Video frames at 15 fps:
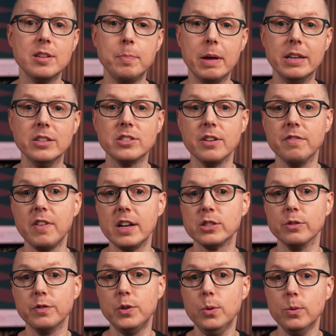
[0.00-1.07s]
its dependence on
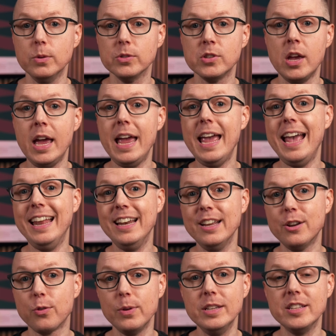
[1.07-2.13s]
fossil fuels and
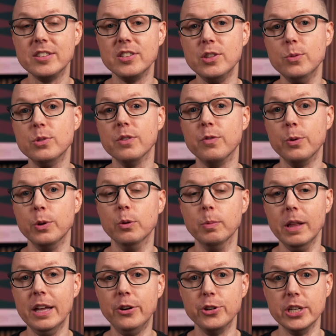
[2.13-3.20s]
increase its use of
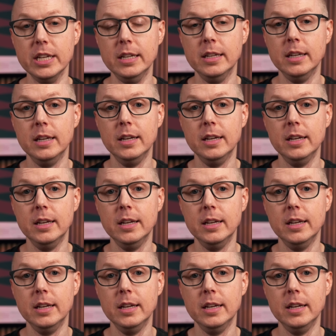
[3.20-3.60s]
renewable energy.